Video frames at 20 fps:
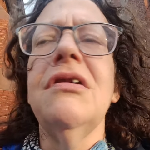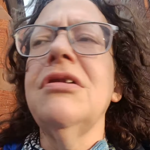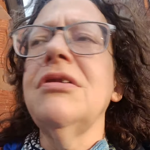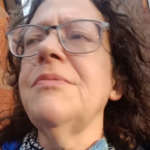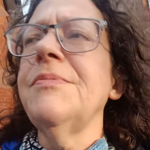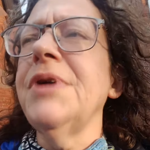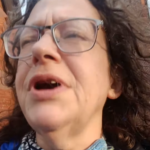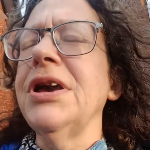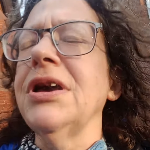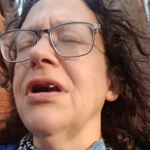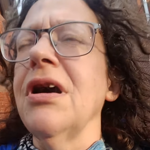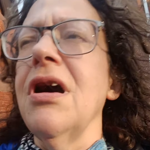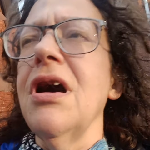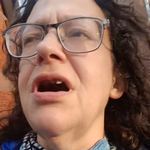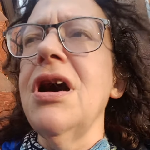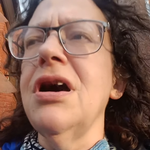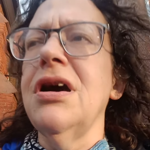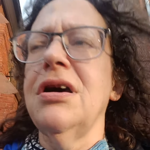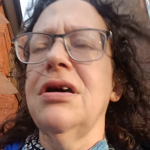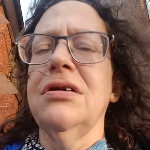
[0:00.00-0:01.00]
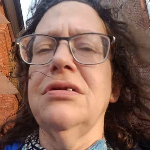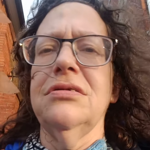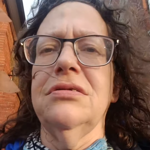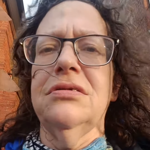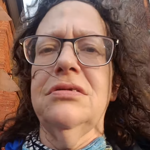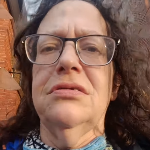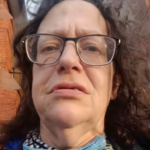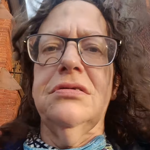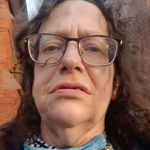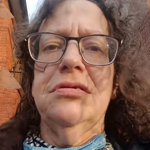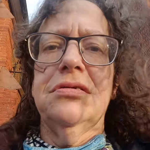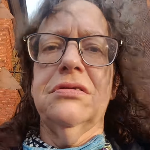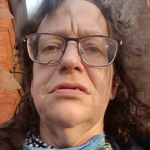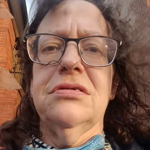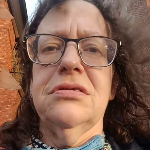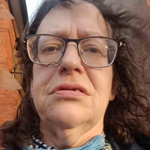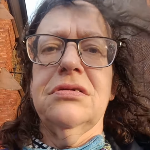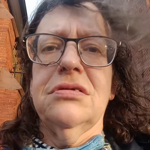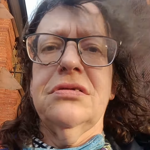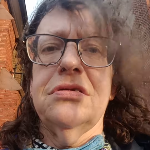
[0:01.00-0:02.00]
oh my God.
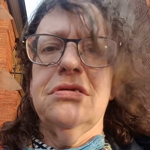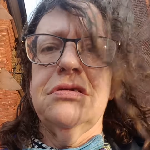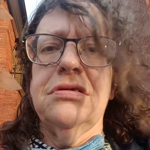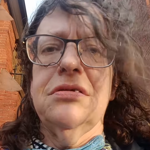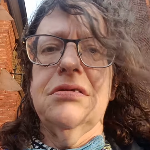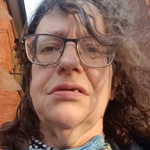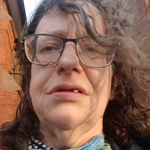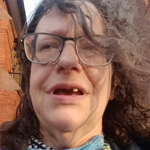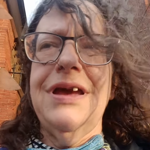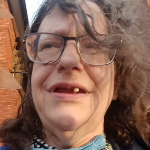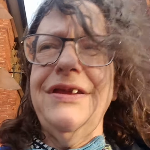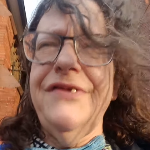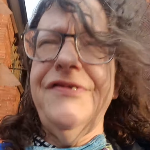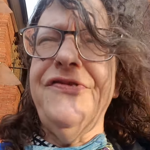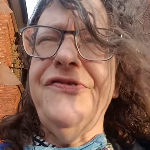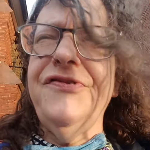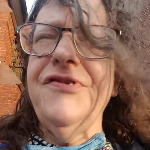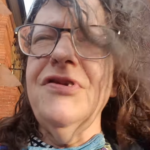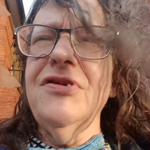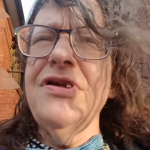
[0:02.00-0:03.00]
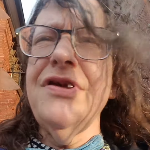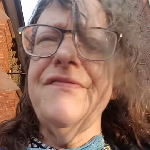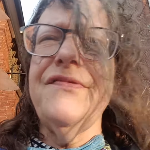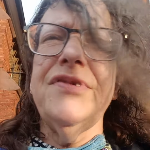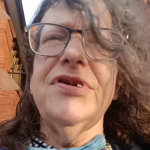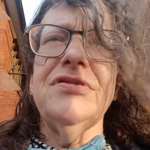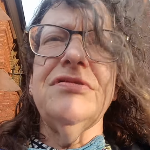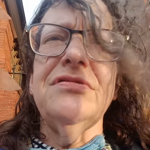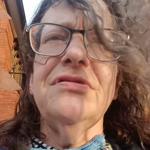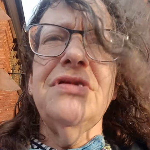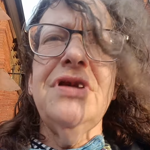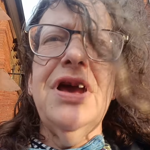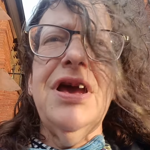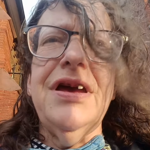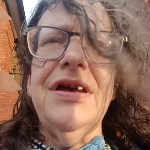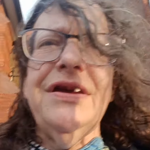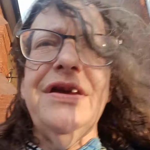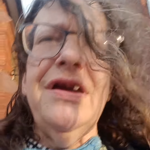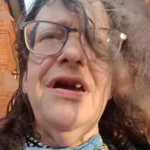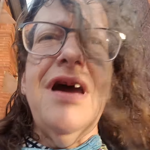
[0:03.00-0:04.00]
And he's still living.
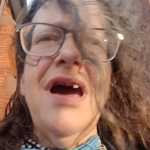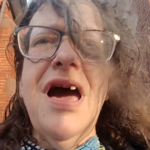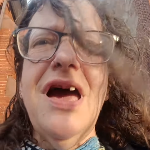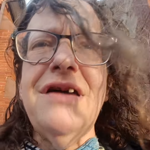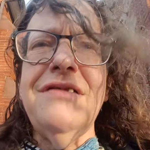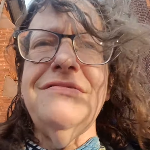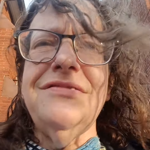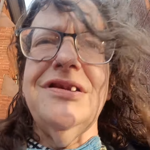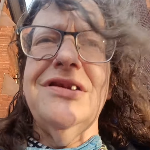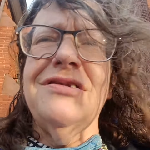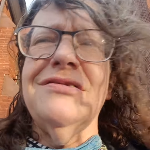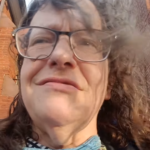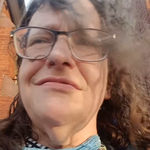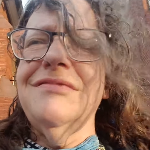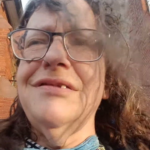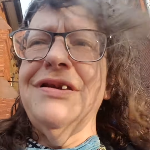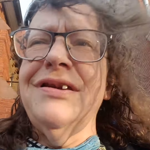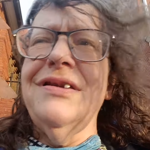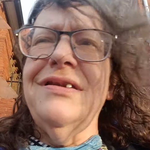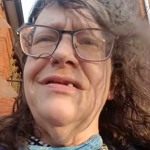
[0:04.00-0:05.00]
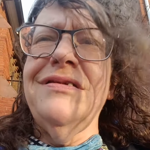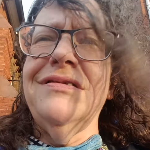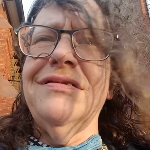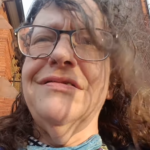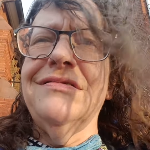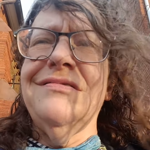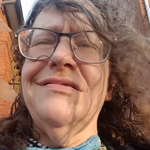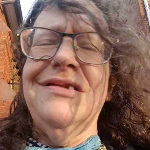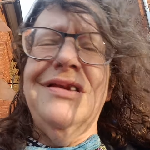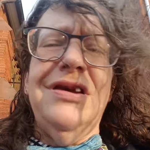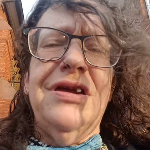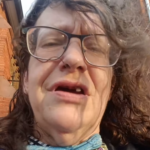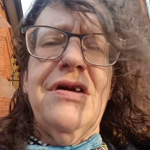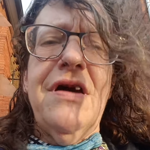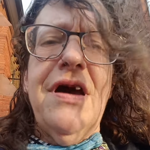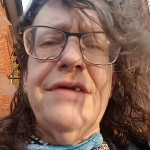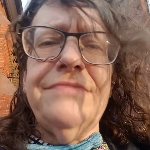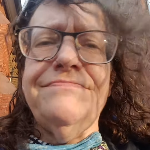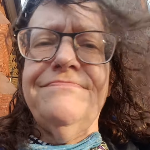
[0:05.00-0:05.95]
And, yeah, I don't know. He, you know,